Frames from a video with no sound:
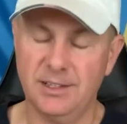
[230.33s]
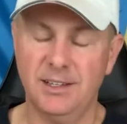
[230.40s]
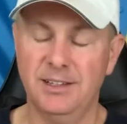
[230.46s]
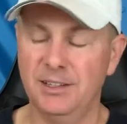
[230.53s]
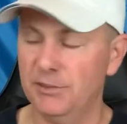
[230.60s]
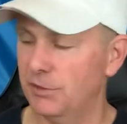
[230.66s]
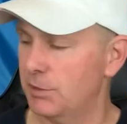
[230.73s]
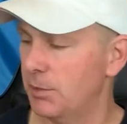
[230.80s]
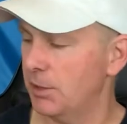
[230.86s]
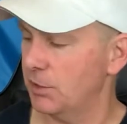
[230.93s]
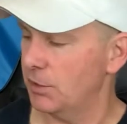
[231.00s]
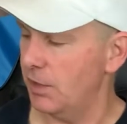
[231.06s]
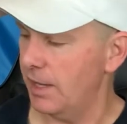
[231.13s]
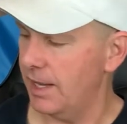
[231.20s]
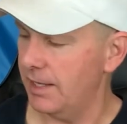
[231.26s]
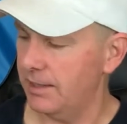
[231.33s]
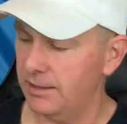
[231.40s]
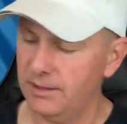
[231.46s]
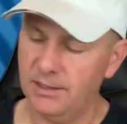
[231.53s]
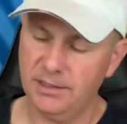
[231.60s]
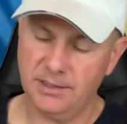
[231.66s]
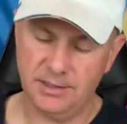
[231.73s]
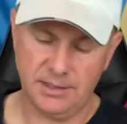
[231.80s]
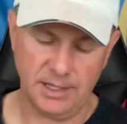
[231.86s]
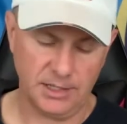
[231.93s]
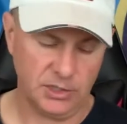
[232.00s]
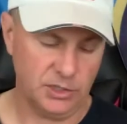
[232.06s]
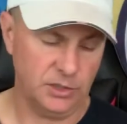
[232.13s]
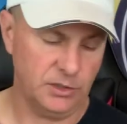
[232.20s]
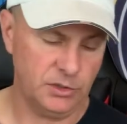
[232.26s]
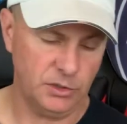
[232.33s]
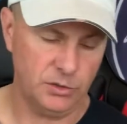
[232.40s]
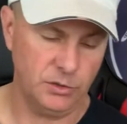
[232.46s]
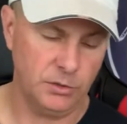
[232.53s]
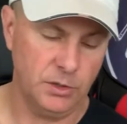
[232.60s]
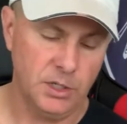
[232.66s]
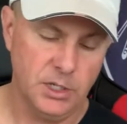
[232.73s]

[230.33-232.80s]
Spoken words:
I love this part. So I added this section to